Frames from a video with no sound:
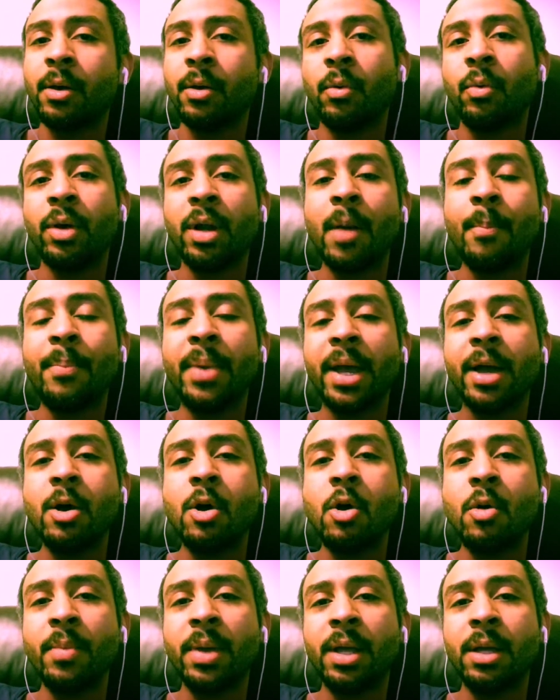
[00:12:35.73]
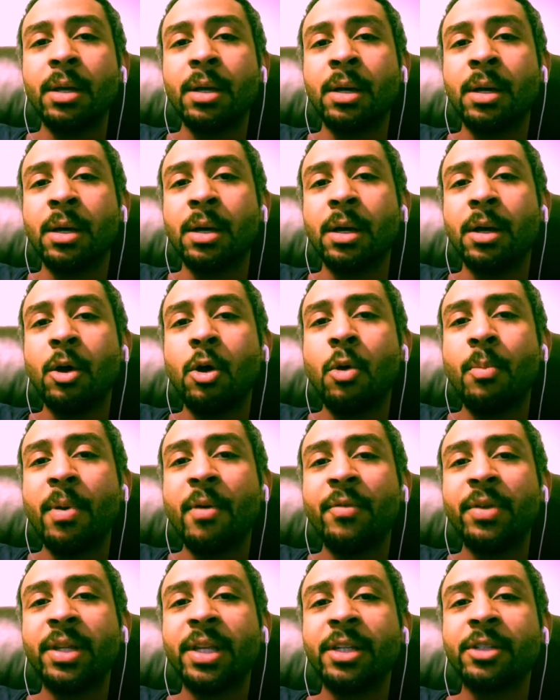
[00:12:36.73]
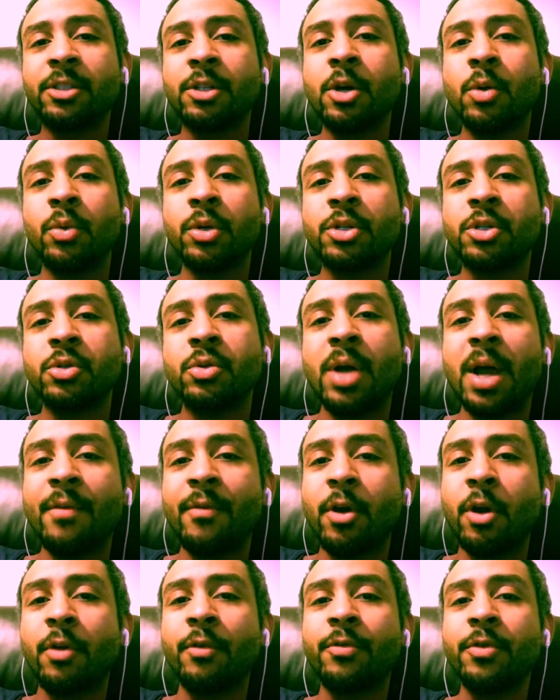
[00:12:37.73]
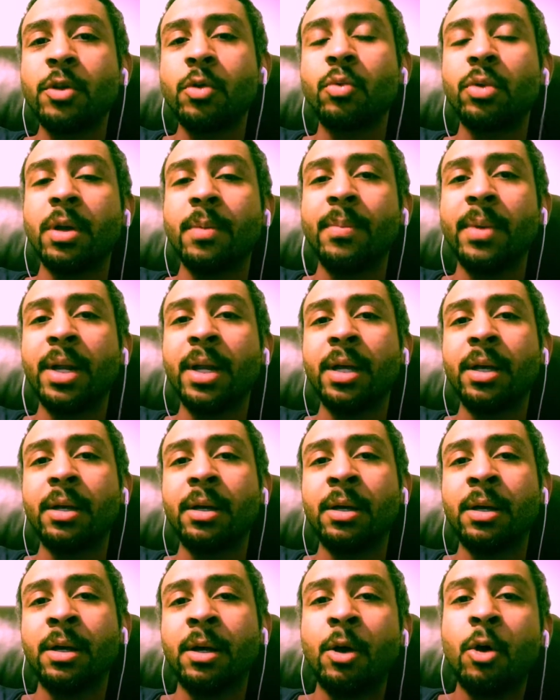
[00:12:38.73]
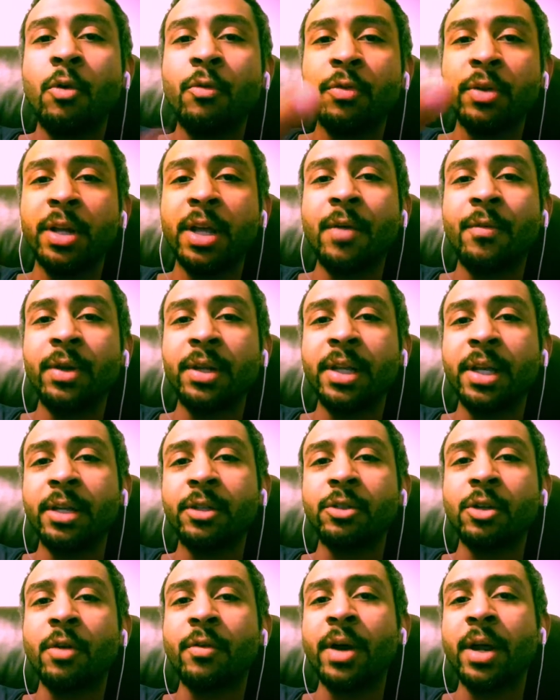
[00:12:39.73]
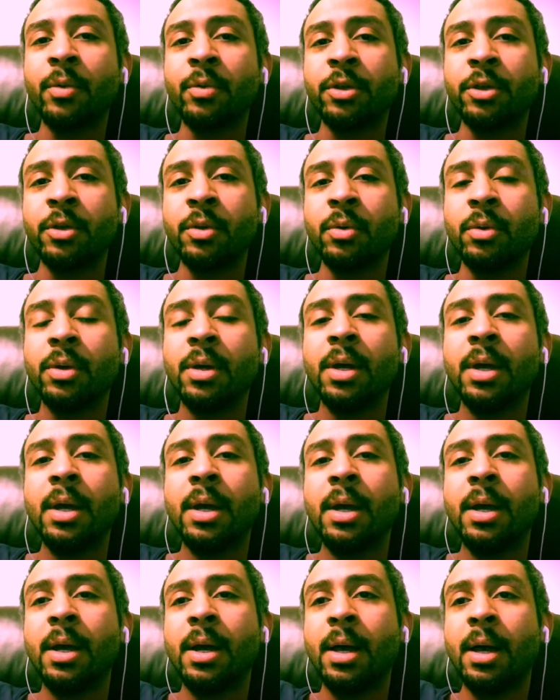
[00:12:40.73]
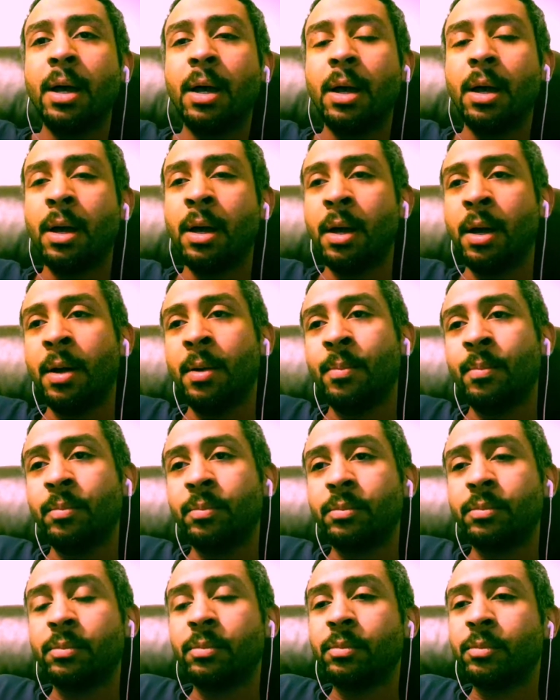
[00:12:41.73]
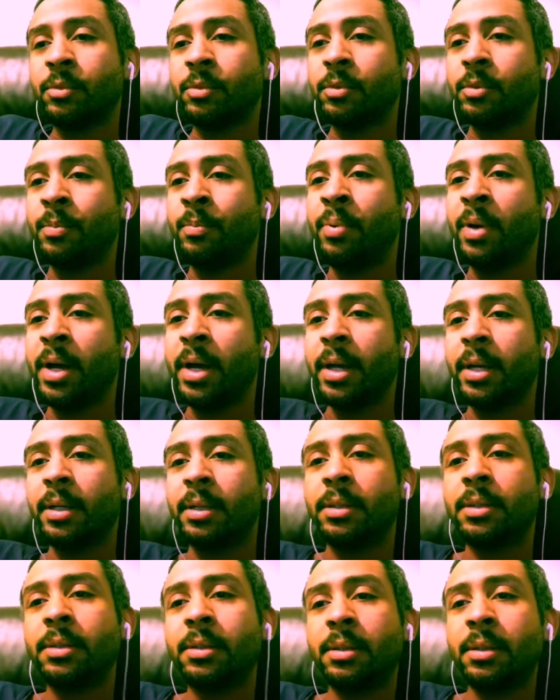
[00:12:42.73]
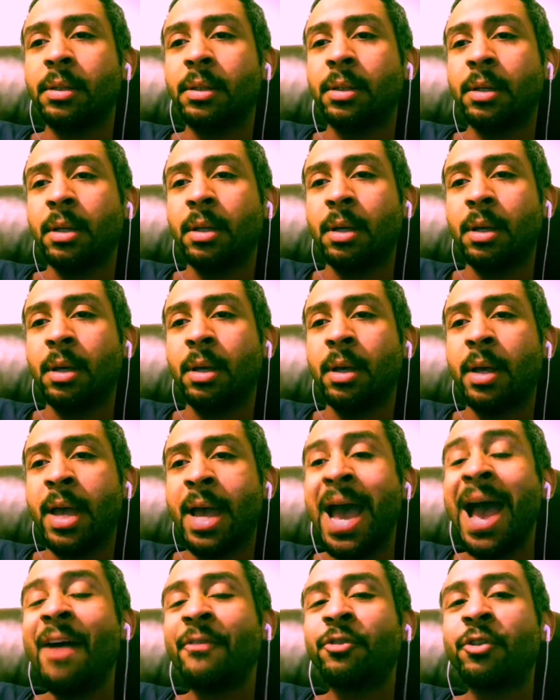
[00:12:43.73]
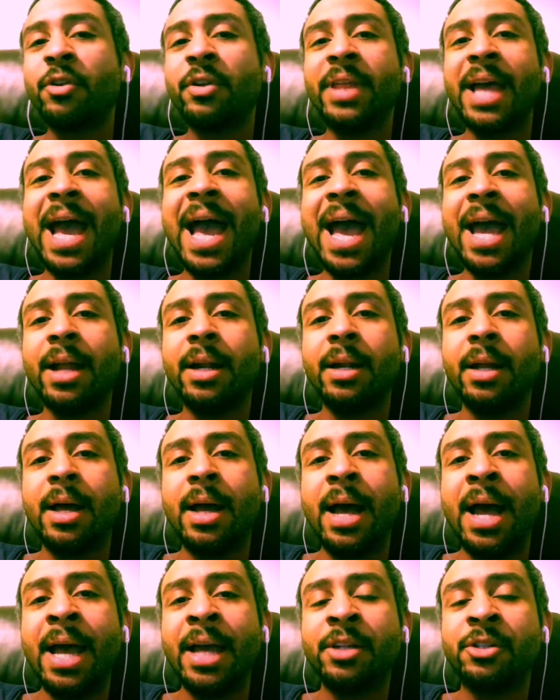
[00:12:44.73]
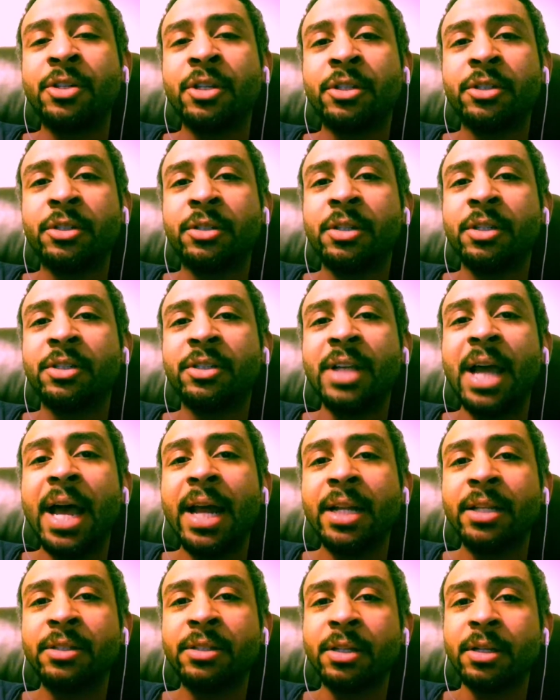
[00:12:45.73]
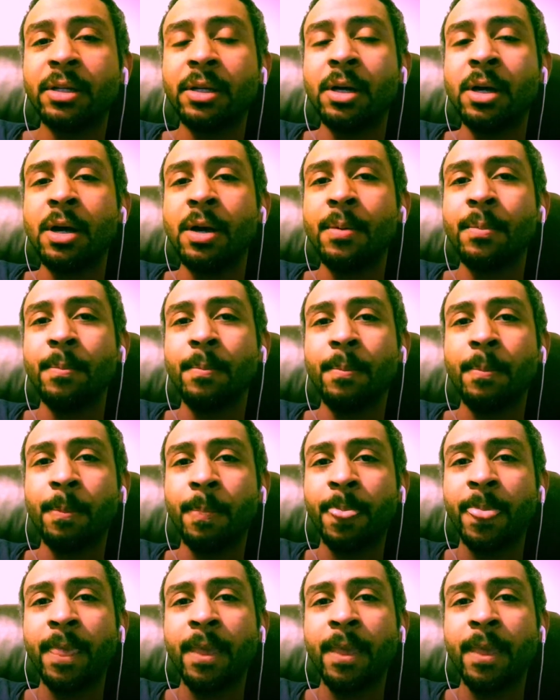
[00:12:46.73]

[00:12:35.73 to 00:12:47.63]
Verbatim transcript: What up, big homie? Uh, hope everything's good with you. I haven't heard from you in a minute. Uh, hopefully everything's all right with you. Um, but after that, I just decided to um,